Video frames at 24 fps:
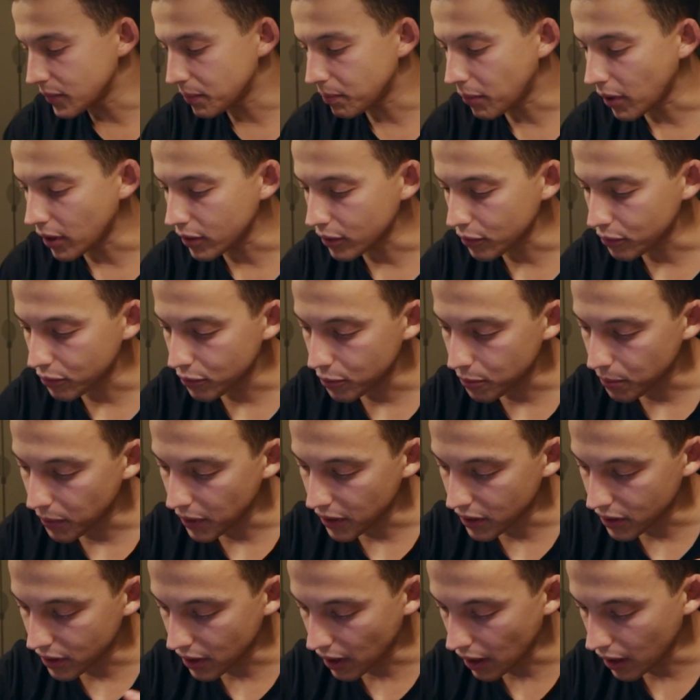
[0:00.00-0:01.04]
part of
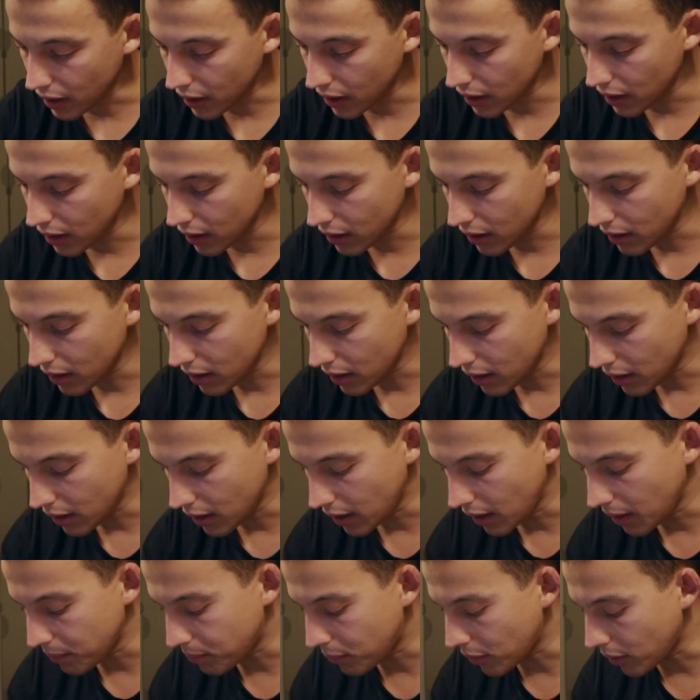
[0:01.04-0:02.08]
speech tagging,
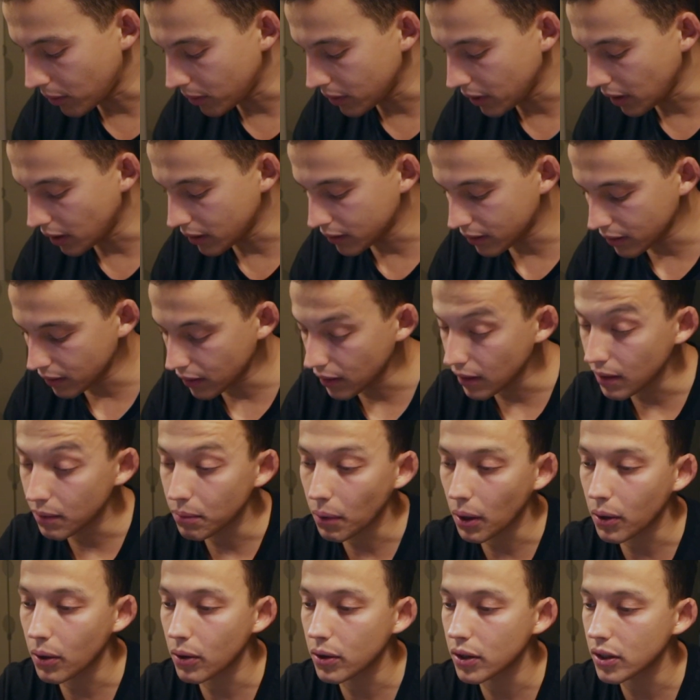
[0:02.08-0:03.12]
probably entity
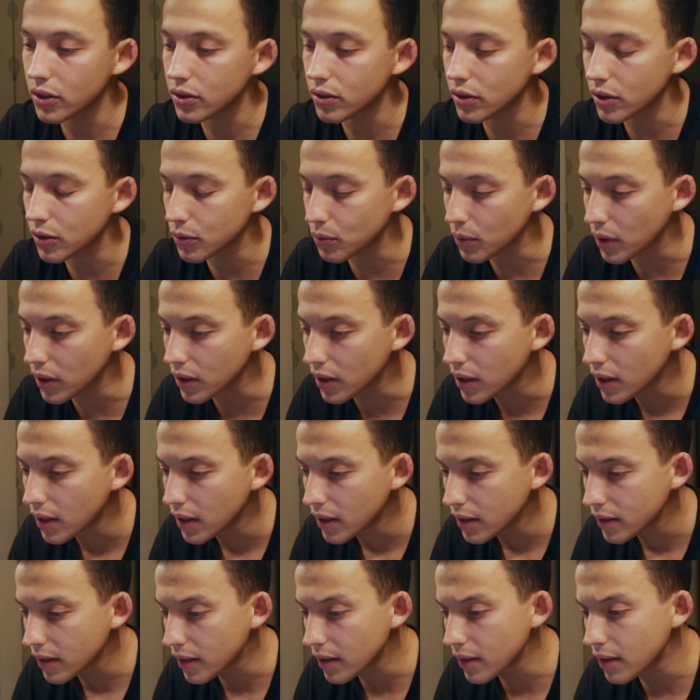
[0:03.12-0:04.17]
recognition as well,
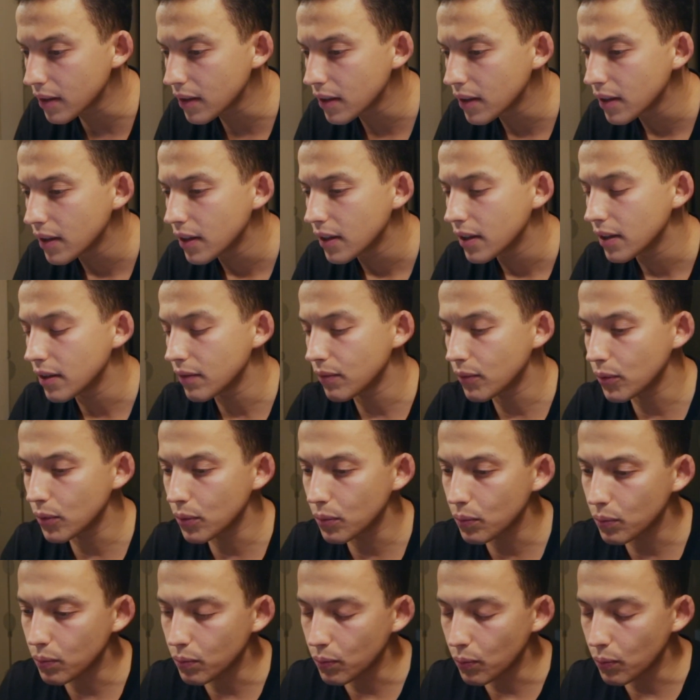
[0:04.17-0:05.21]
then if
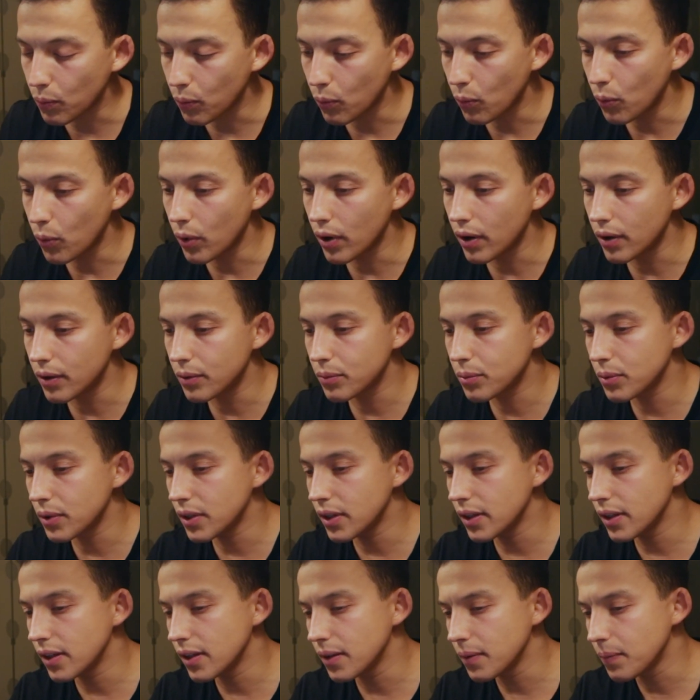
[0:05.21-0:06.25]
you weren't
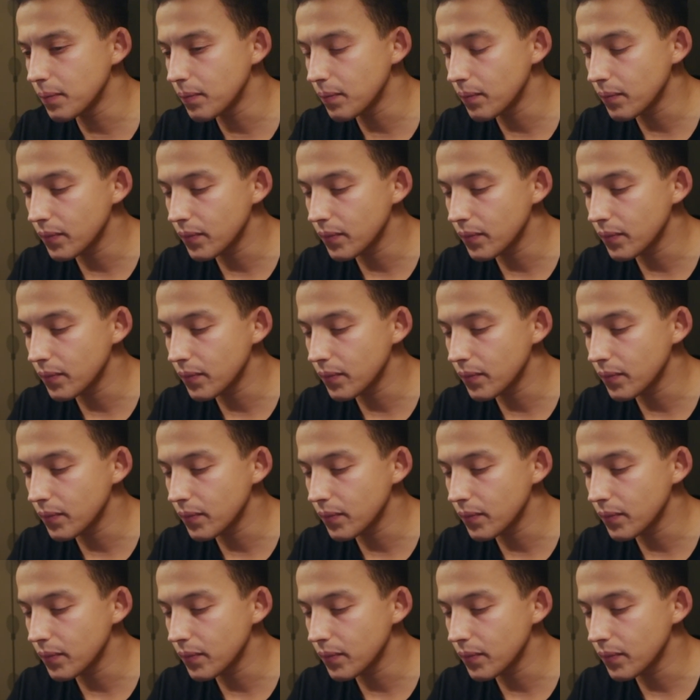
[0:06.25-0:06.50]
really